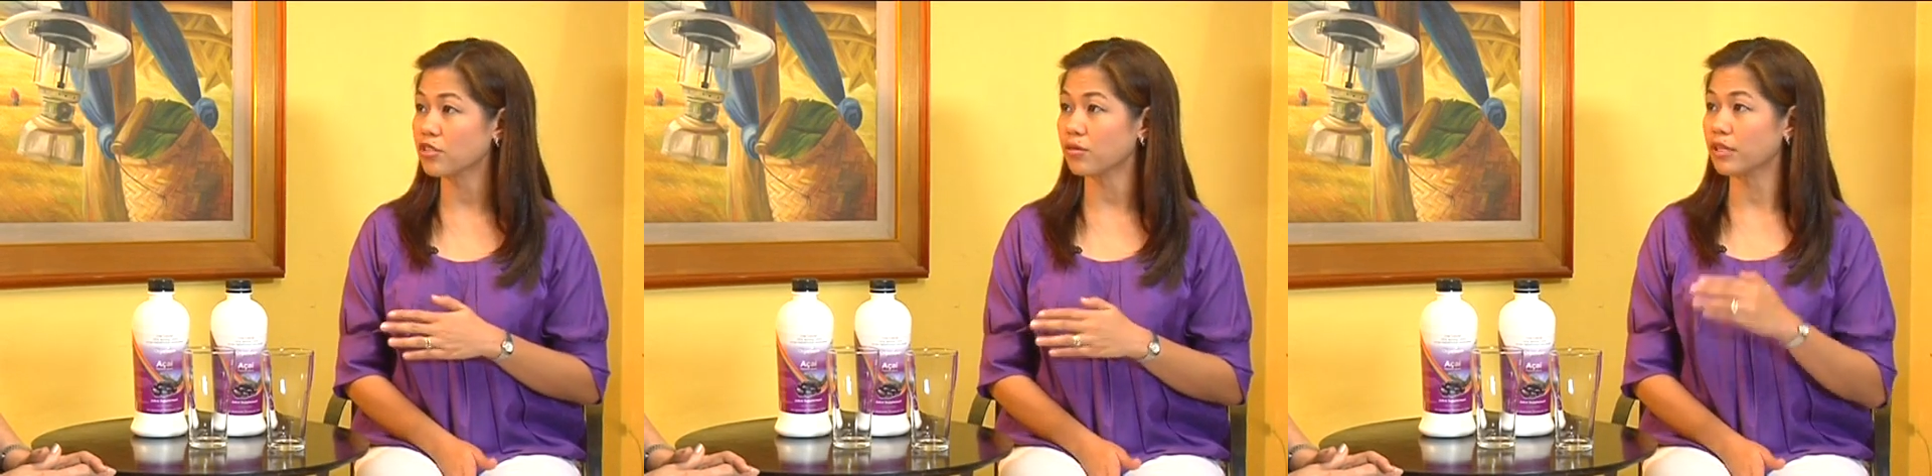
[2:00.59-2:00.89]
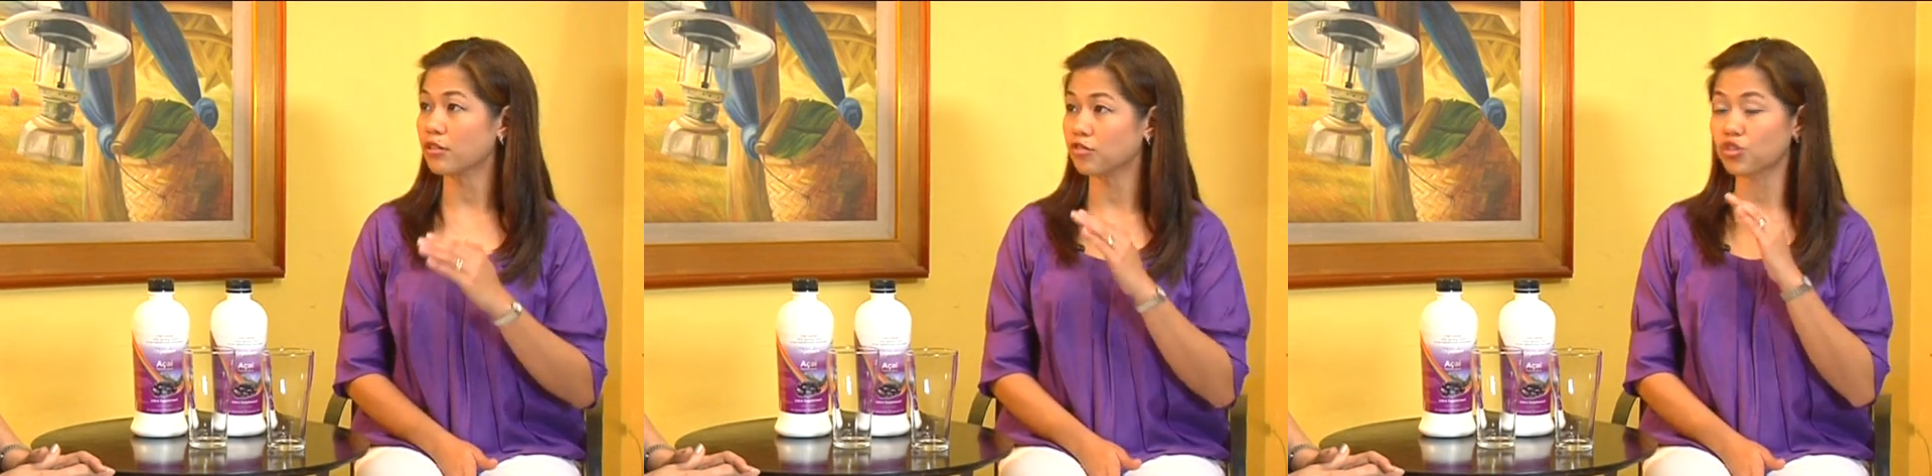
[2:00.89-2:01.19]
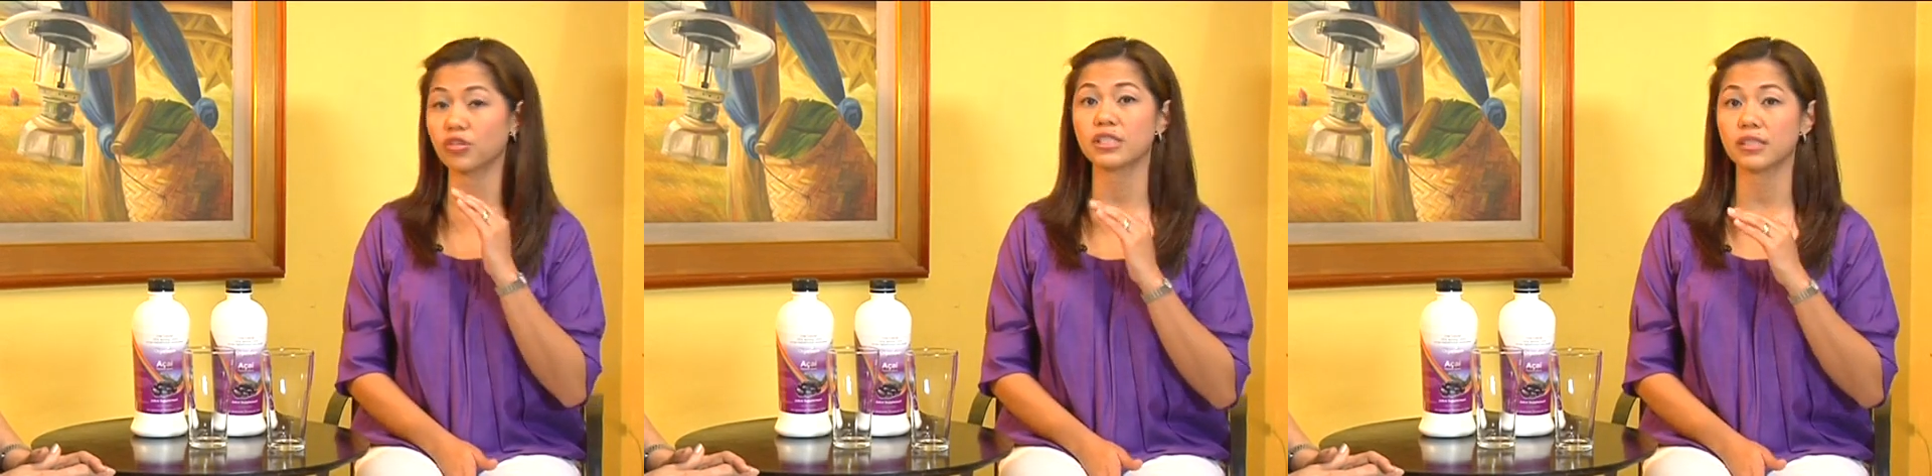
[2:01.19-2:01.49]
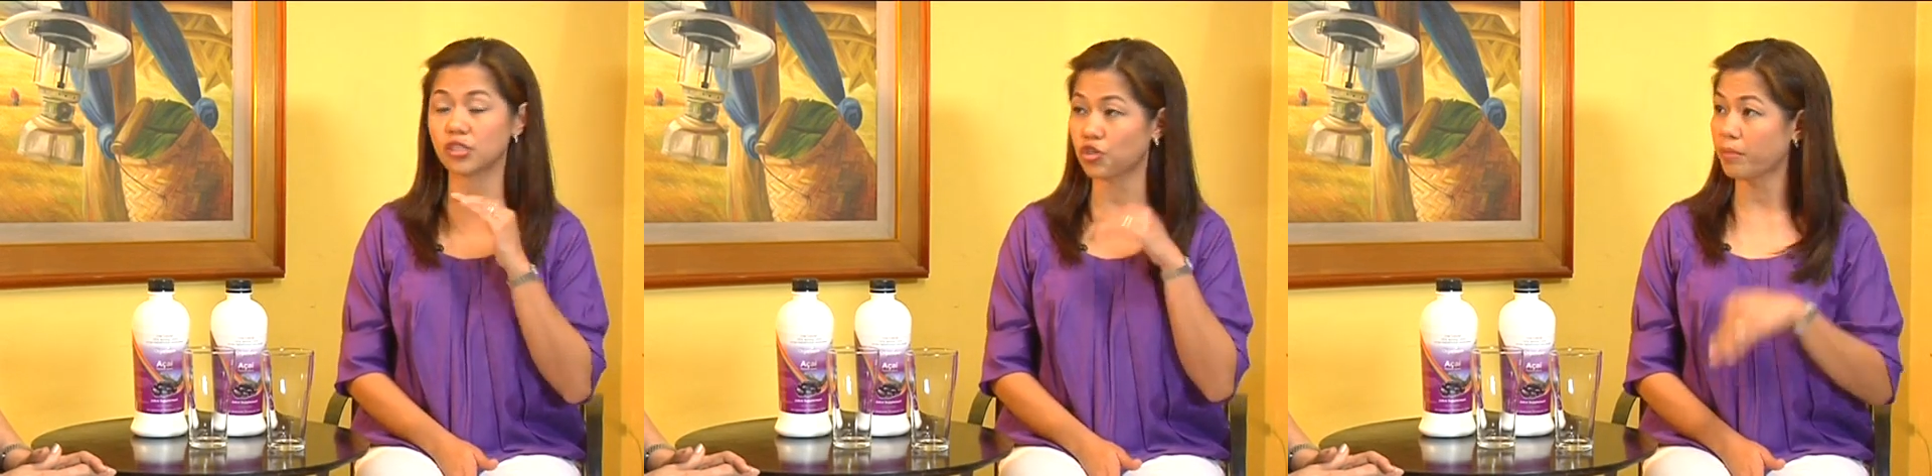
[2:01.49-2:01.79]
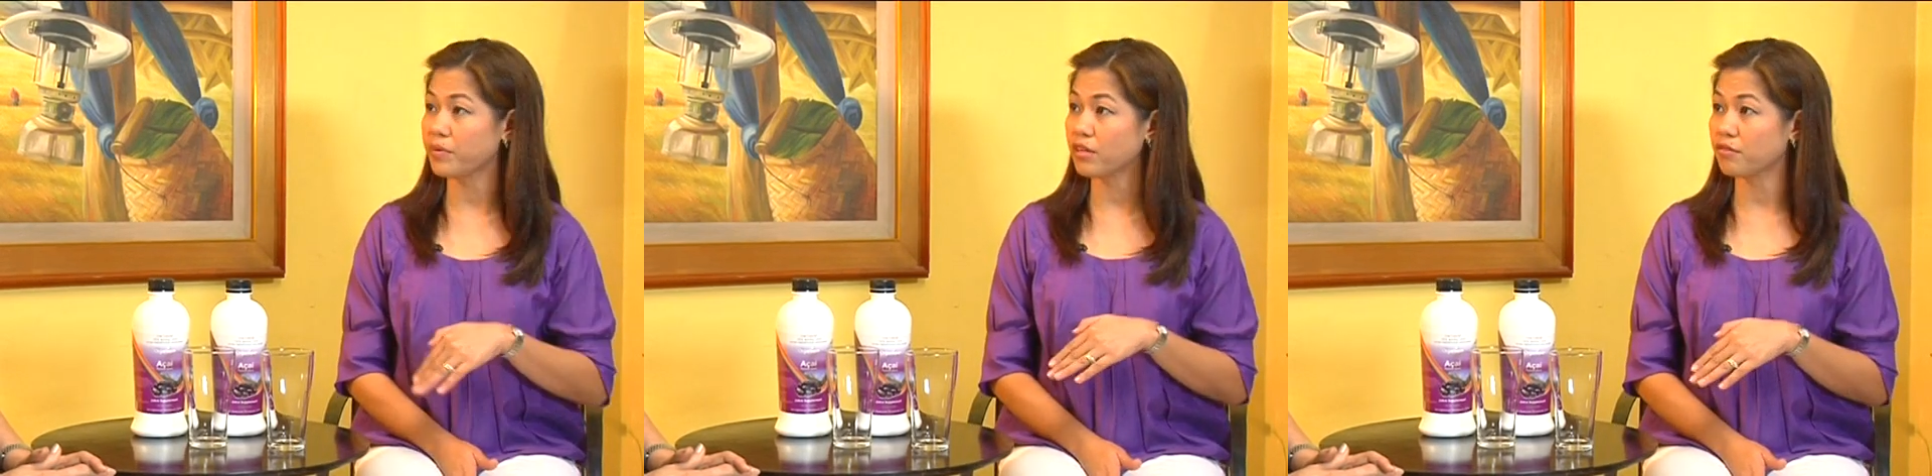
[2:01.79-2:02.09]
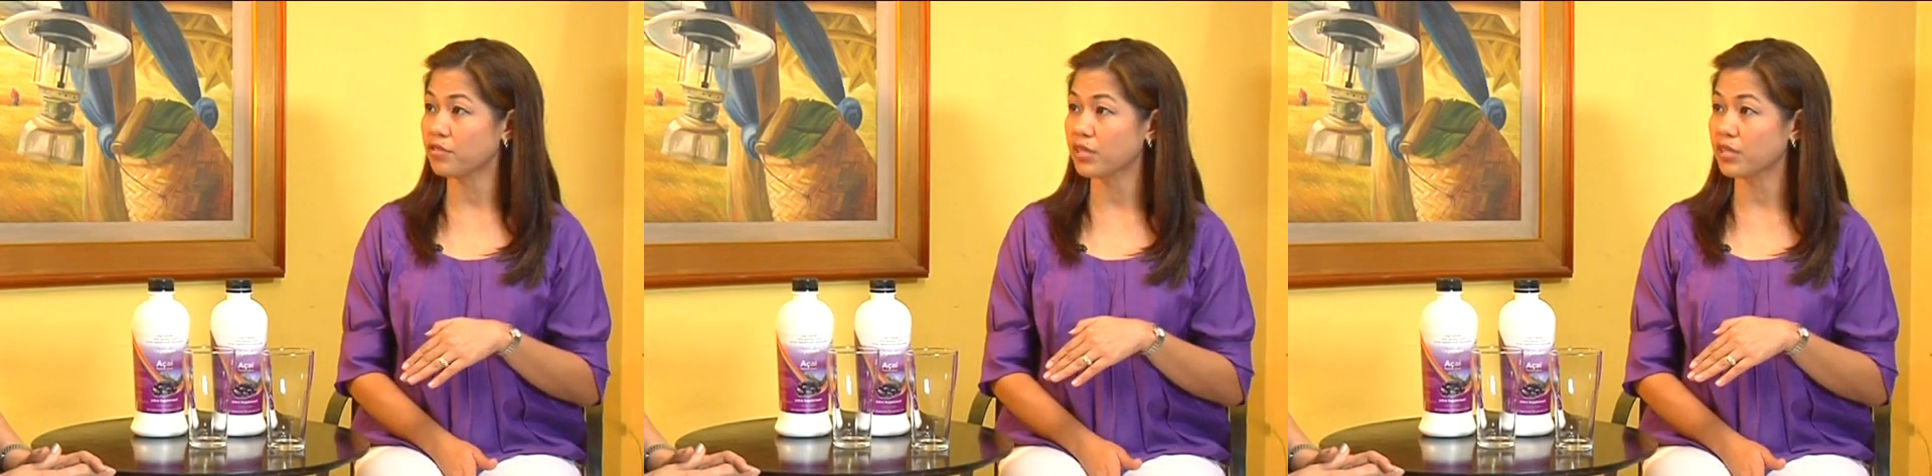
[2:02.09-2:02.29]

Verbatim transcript: so it controls the dropping of your